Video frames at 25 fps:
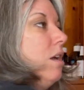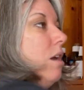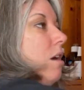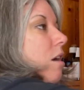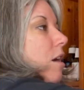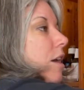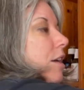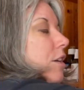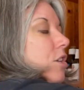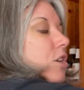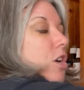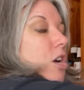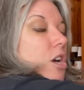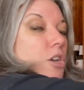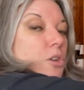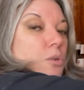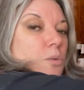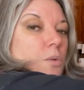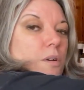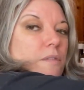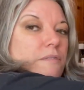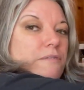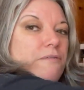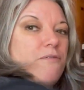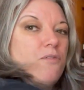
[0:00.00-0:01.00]
I
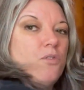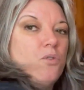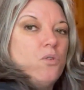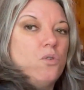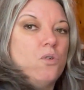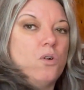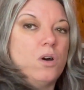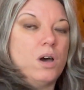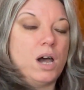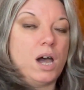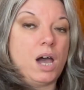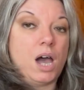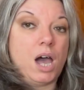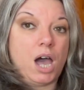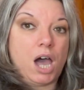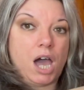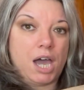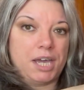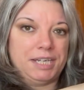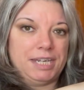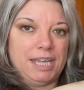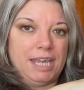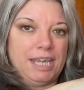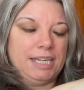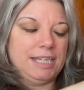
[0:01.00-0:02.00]
go for
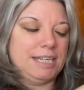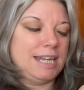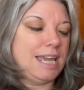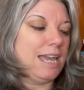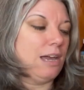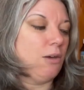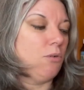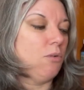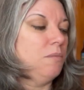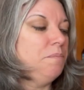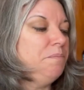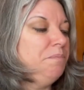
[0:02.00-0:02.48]
honey. Now,